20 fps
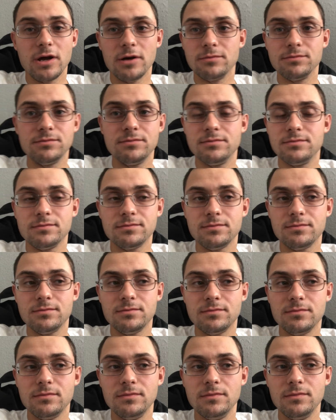know,
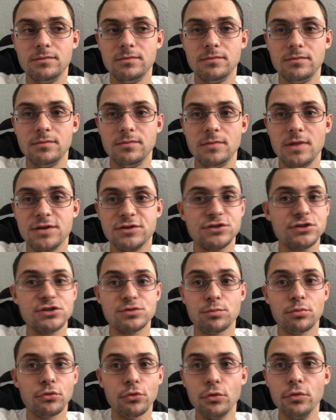it's
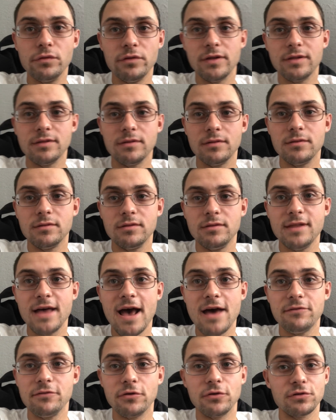just proven
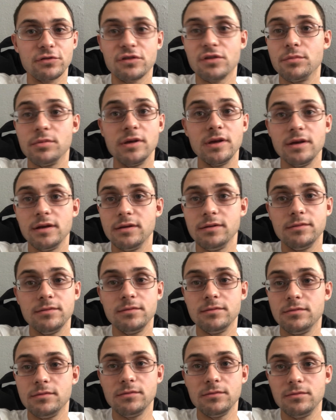that verse to be
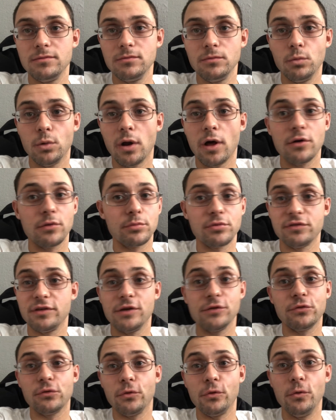
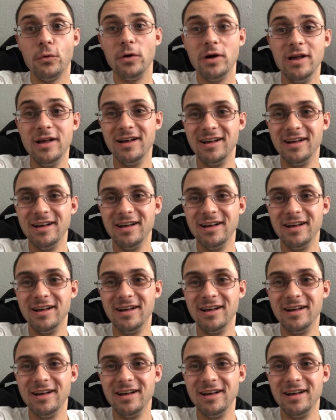100% true.